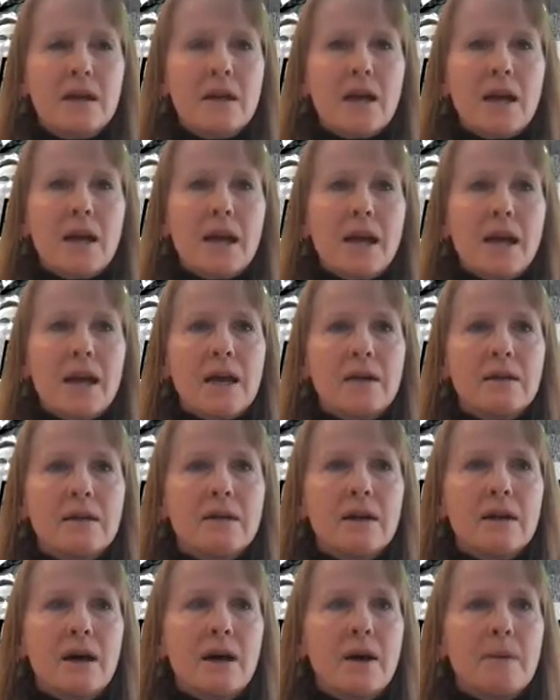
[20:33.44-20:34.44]

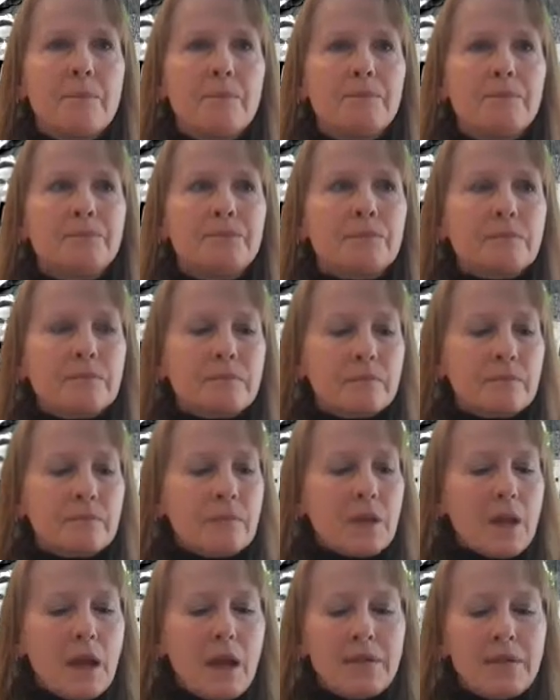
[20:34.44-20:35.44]
And
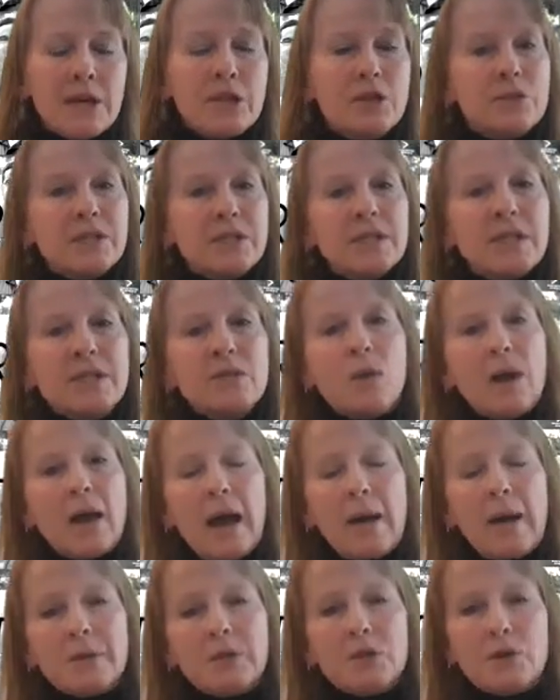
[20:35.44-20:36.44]
then you see what
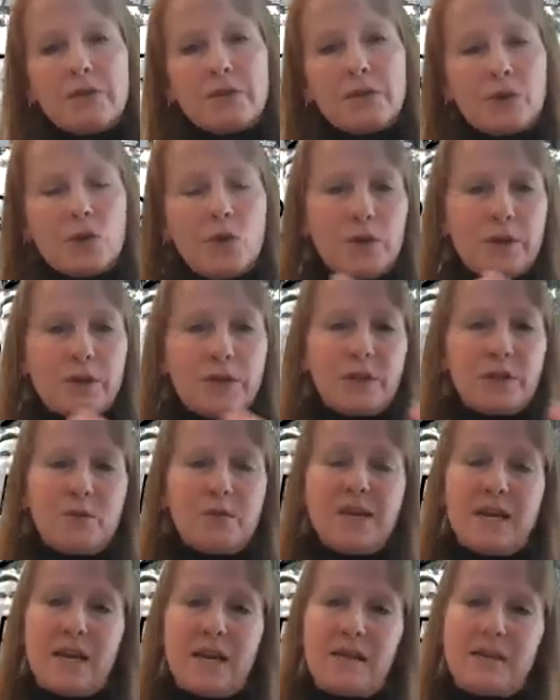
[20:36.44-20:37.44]
happens over the course of the
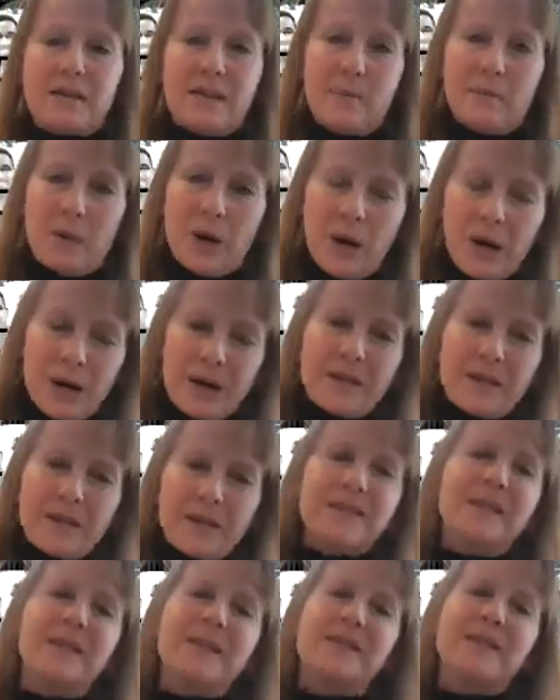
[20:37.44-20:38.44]
week as they
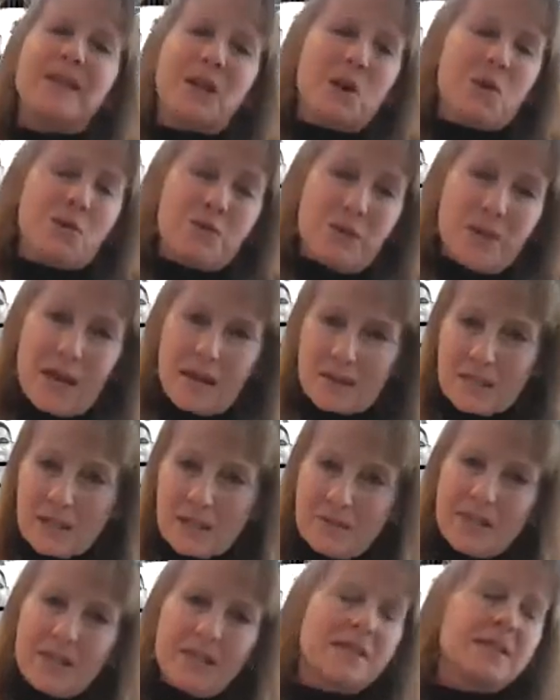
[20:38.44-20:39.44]
bond and as they go through the
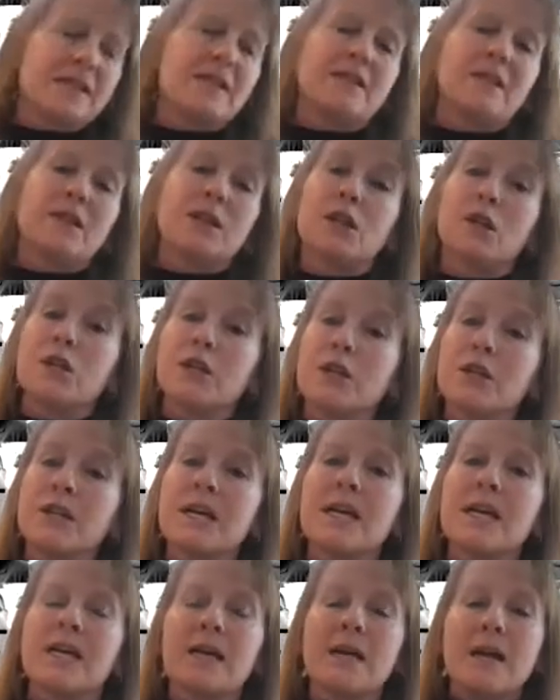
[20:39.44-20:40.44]
activities and the
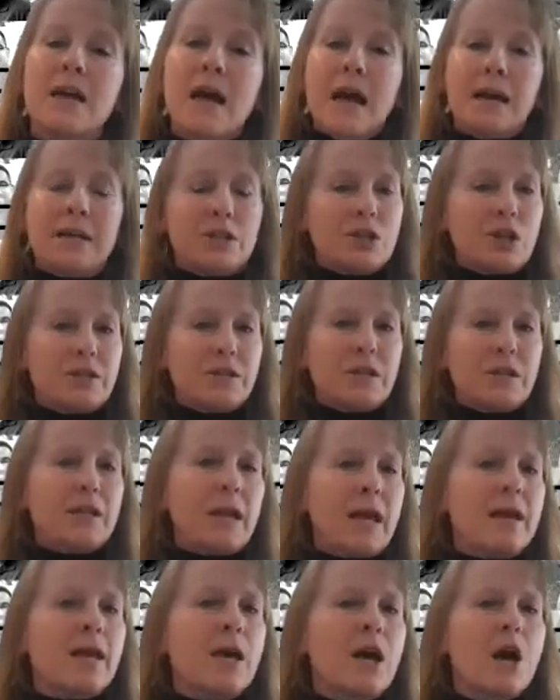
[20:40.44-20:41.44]
learning and start to
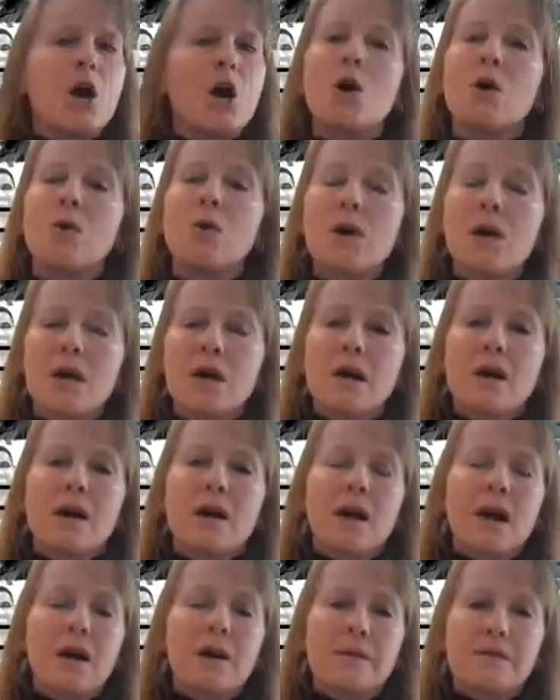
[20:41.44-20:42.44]
let go
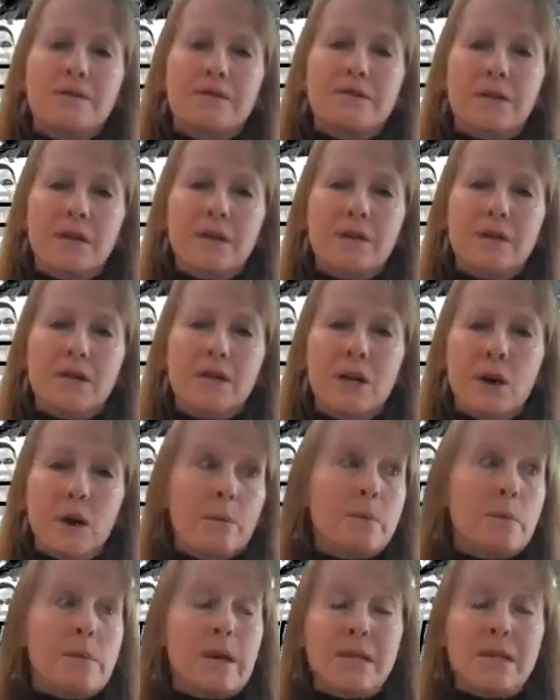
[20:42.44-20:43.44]
of,
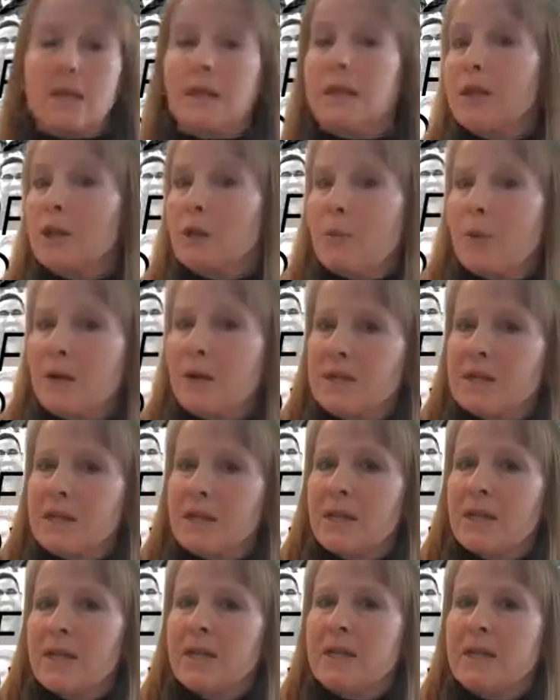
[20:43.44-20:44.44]
I'm a mentally ill
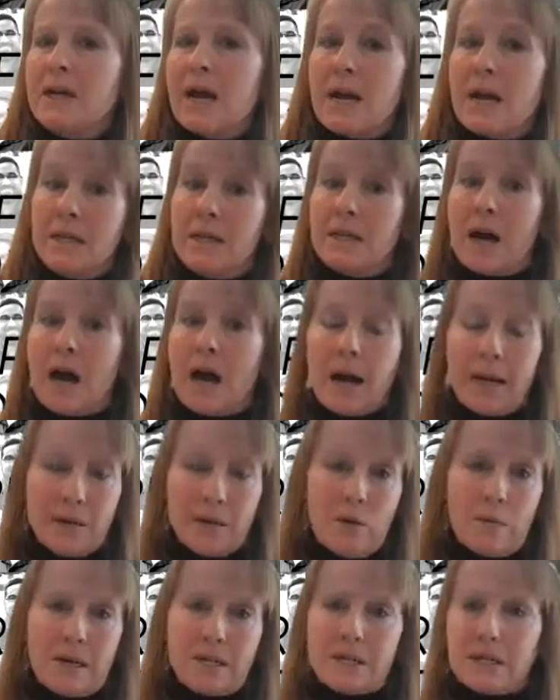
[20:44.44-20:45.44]
person and I need to hide
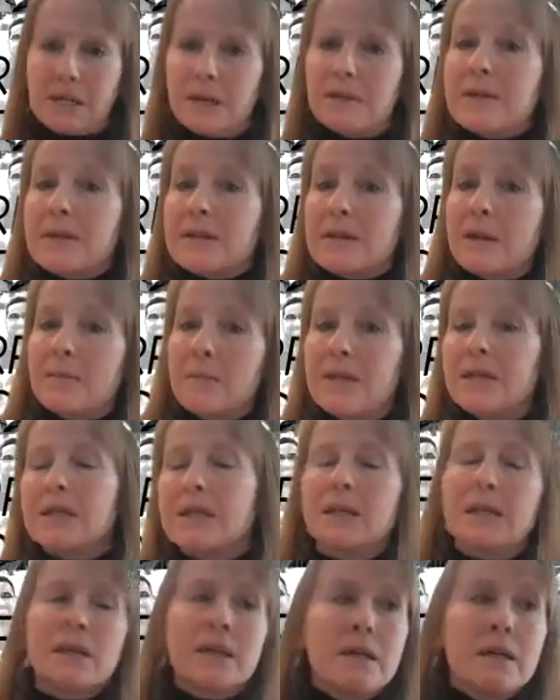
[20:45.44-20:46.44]
all my stuff because I'm
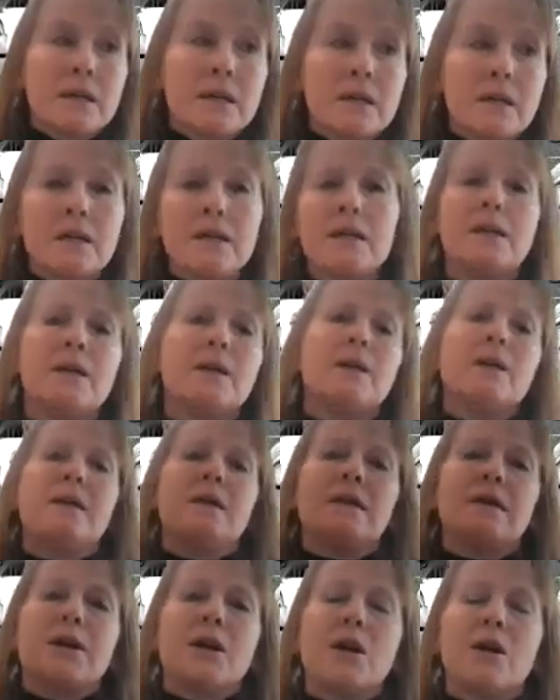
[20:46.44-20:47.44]
mentally ill.
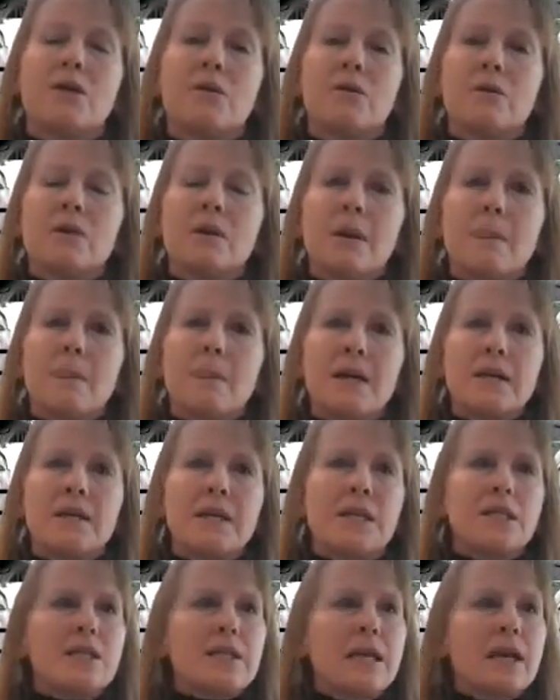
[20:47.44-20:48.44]

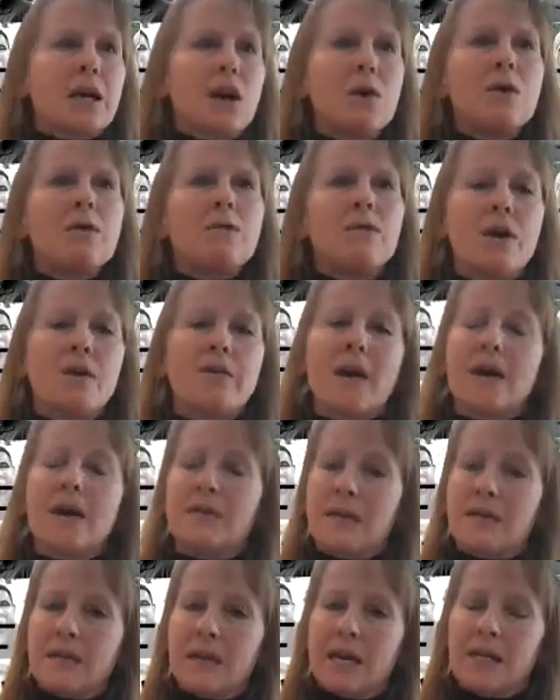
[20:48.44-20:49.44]
They just let go of all that.
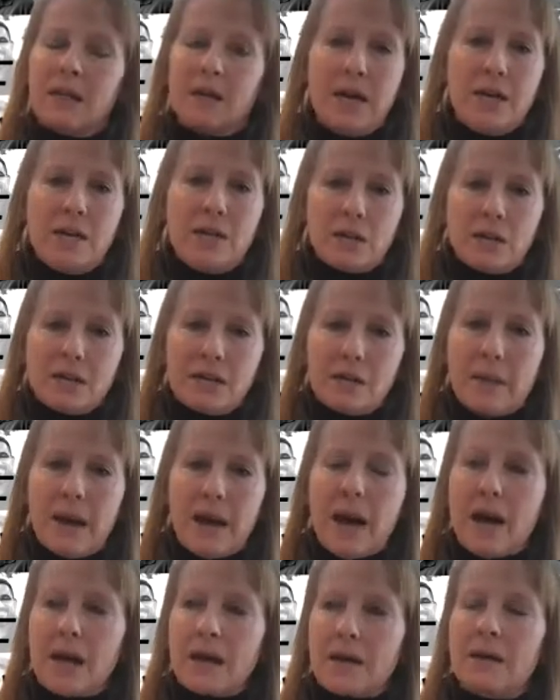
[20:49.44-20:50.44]
They take their agency
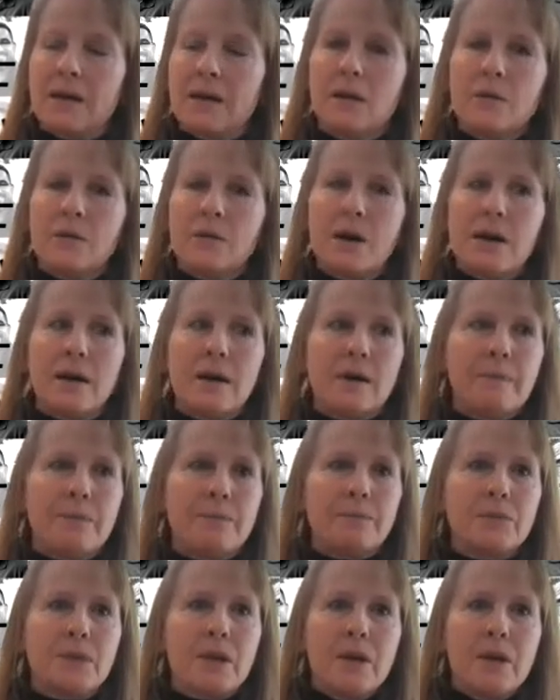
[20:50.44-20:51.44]
back.
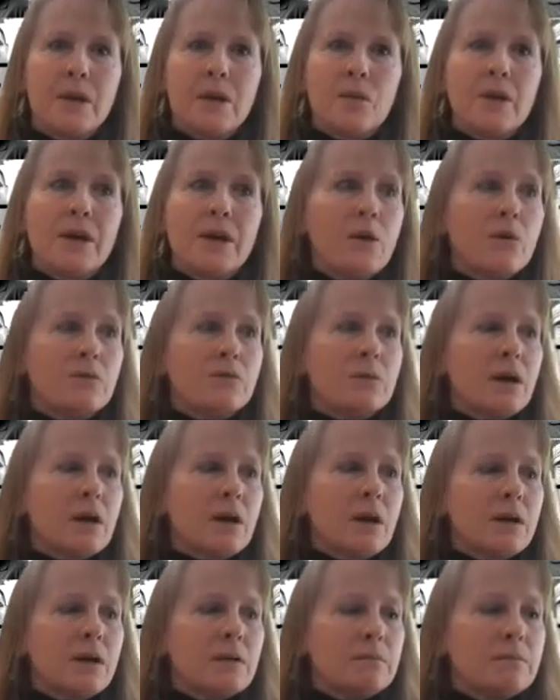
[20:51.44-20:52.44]
We
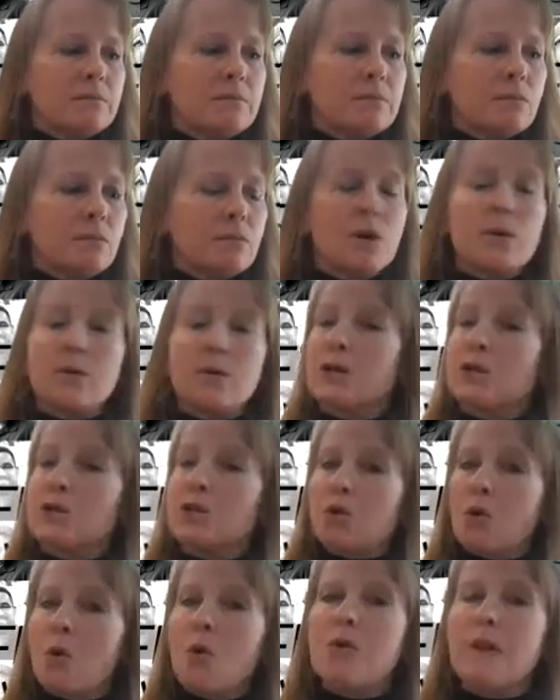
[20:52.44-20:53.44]
don't
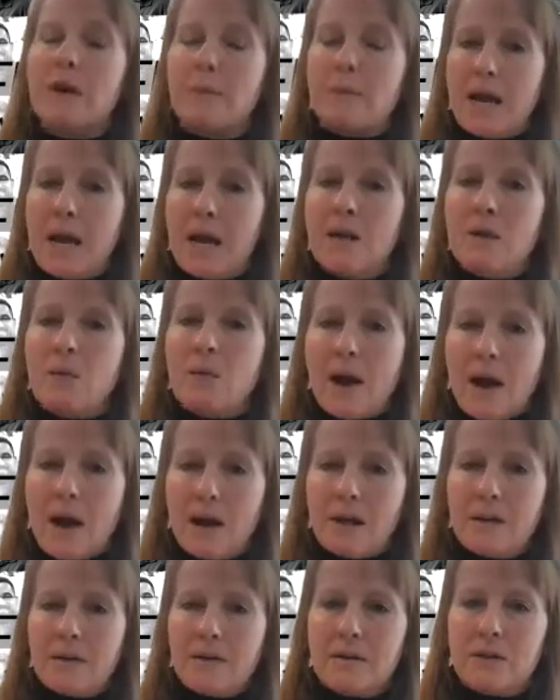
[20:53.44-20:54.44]
control them in any
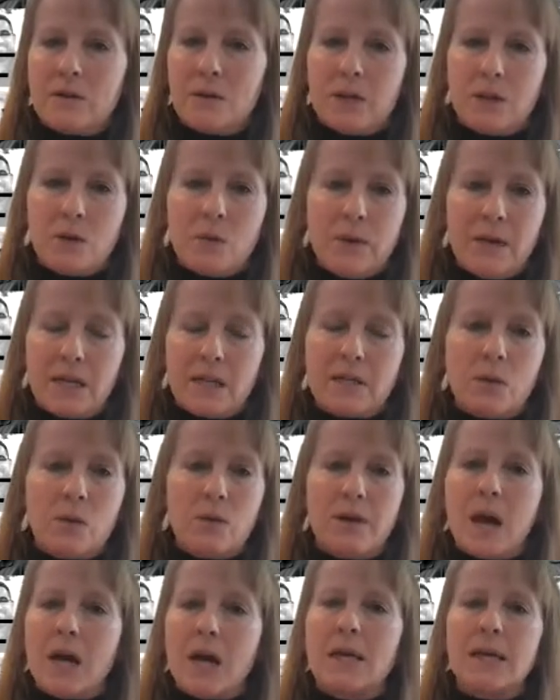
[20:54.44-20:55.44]
way during the week. So
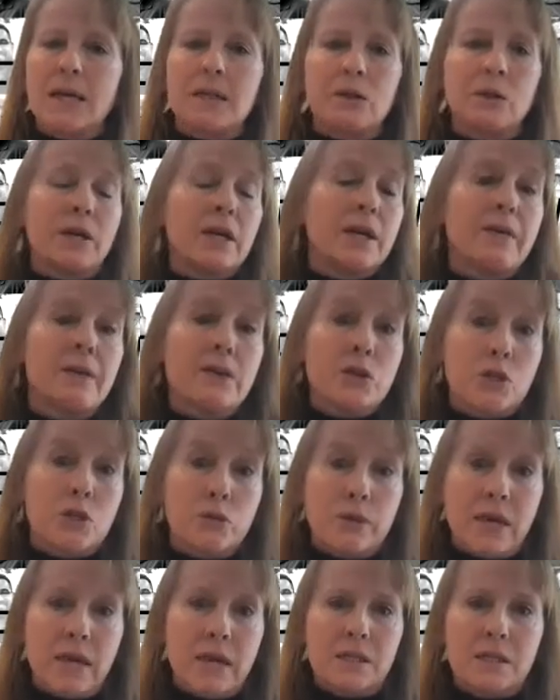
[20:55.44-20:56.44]
we're not like looking in their
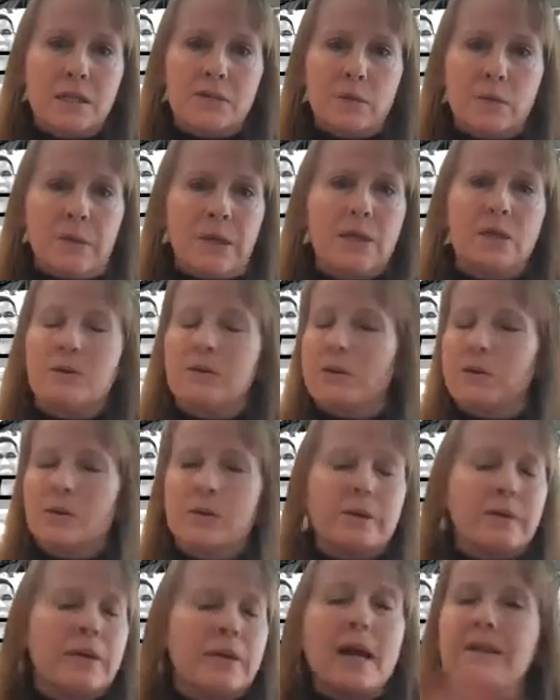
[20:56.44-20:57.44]
suitcases for pills
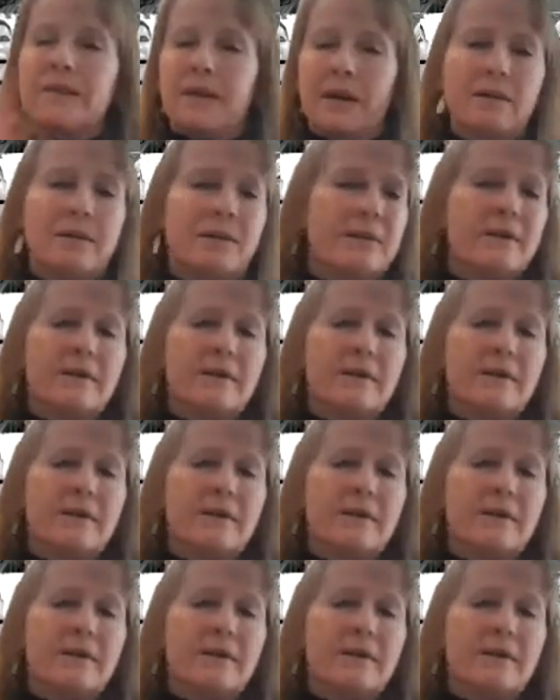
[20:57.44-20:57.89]
or nothing.